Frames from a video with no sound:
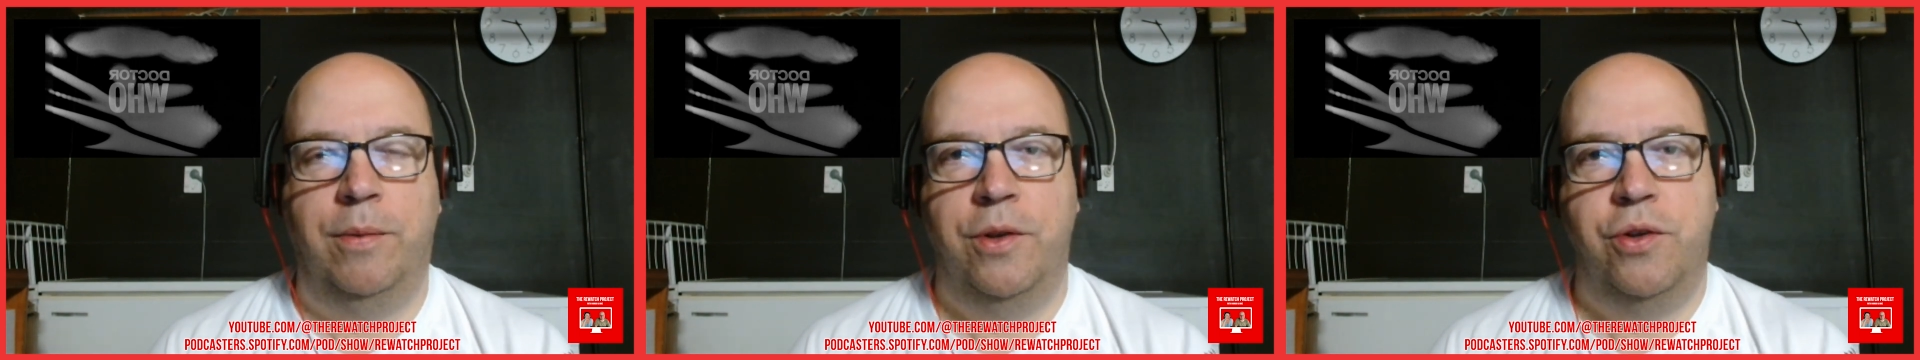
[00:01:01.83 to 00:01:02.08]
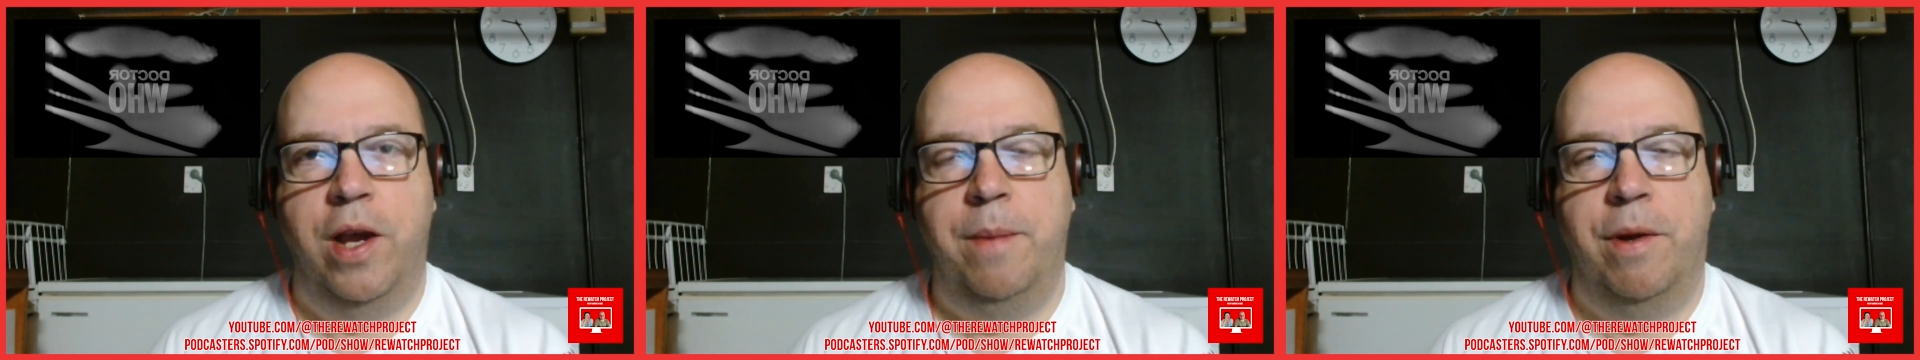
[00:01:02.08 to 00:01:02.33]
so I
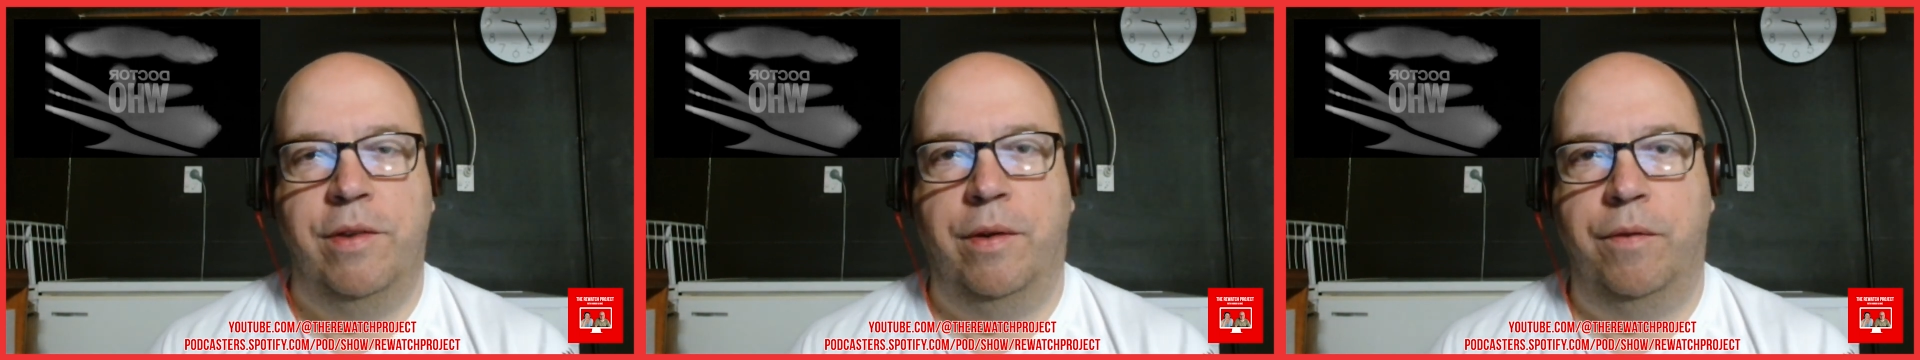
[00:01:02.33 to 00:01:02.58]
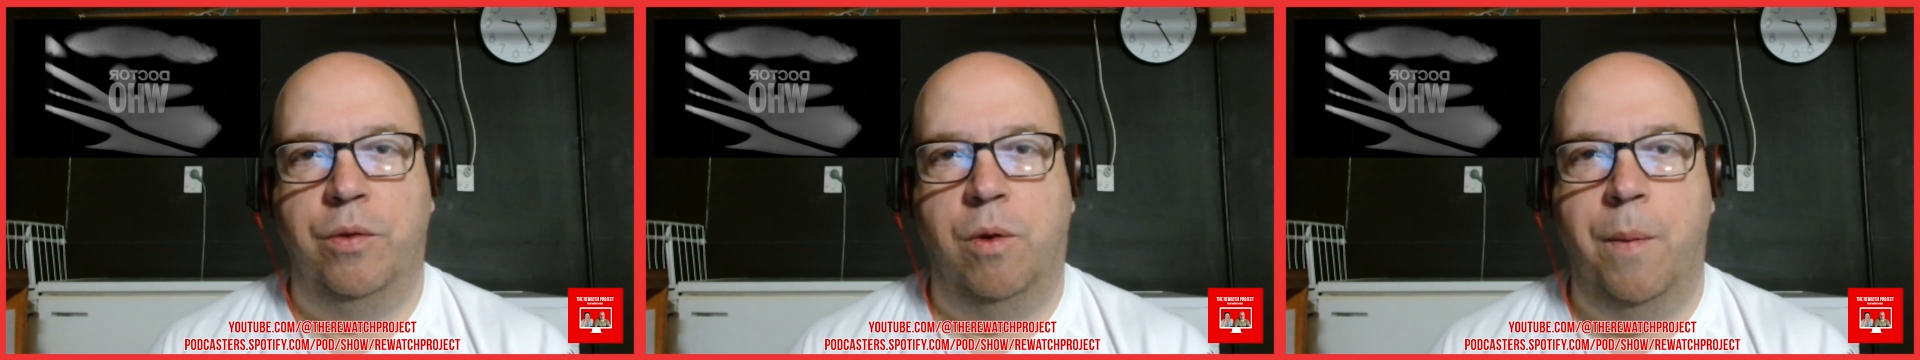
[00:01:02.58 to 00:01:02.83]
treated
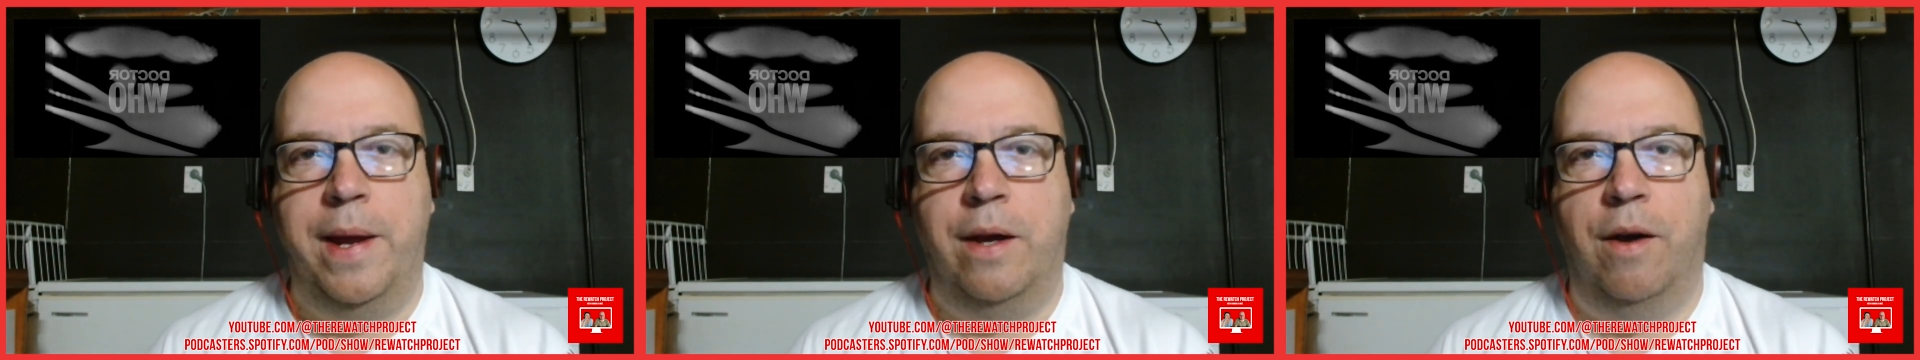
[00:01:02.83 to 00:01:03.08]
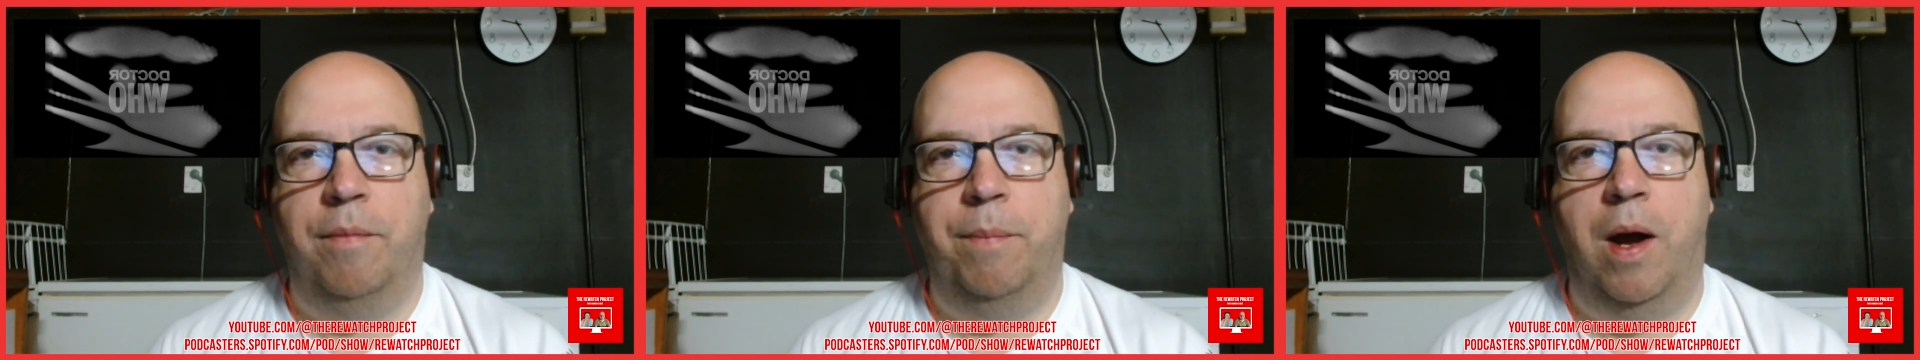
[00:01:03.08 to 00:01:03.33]
myself to a week
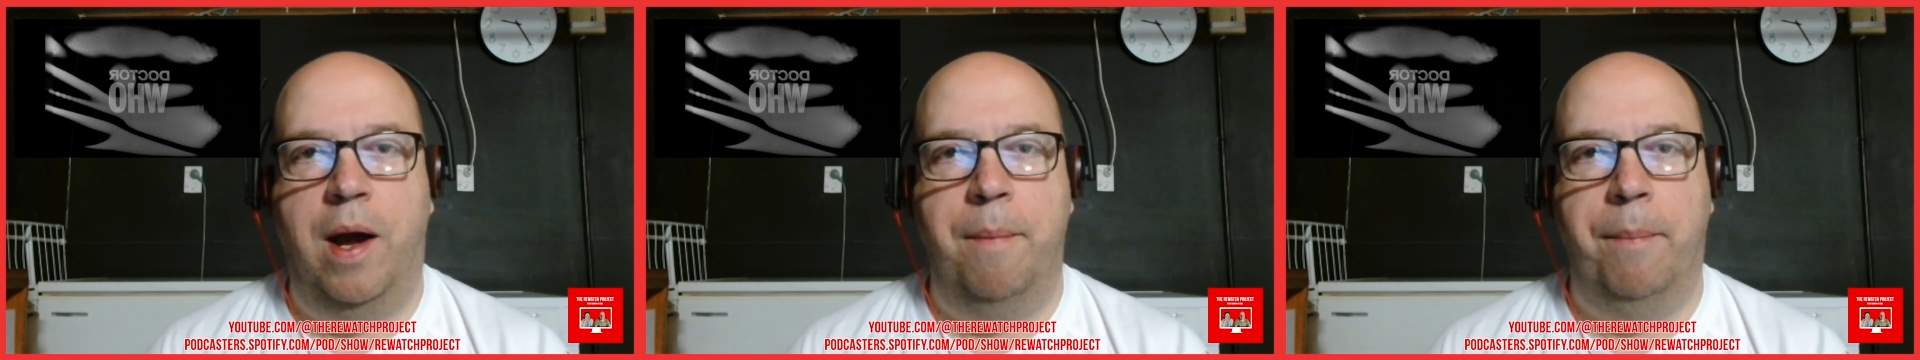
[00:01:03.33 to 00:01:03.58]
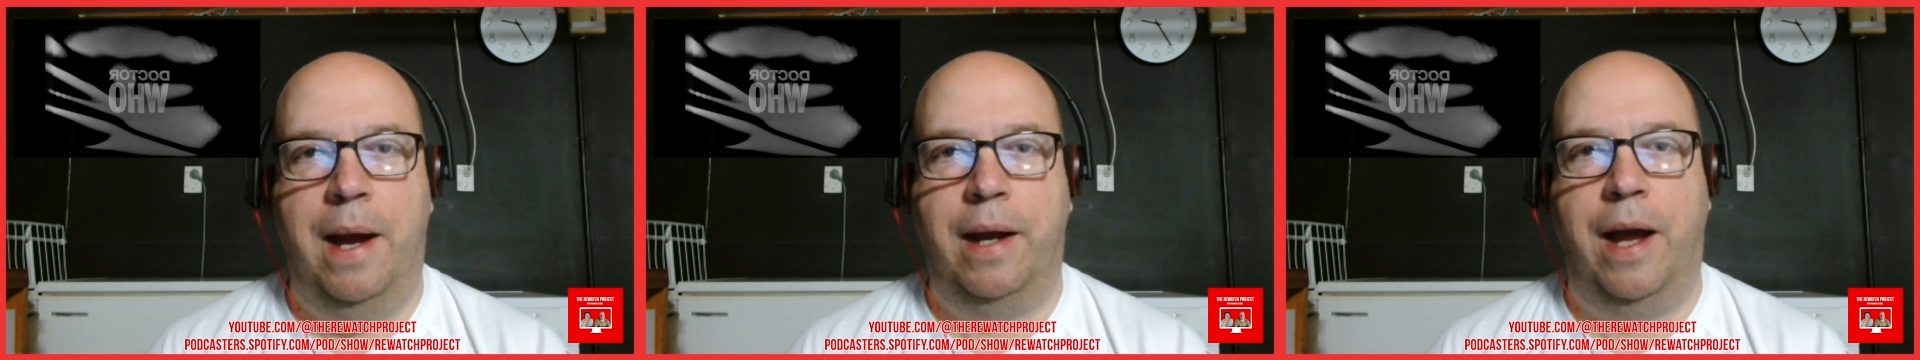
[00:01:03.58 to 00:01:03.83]
off, but I
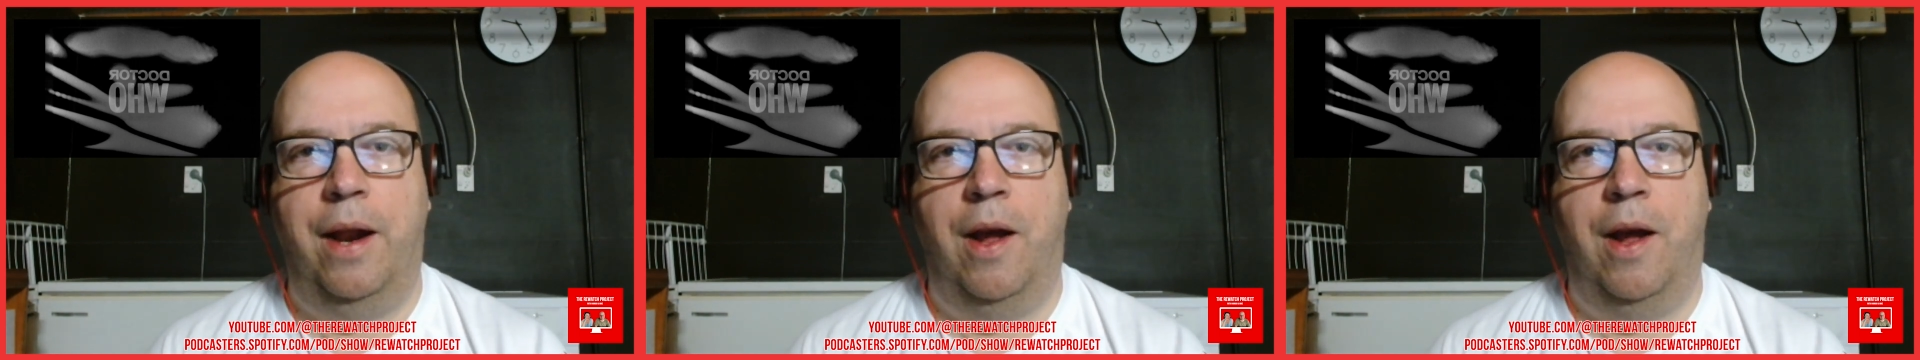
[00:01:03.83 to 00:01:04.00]
am back and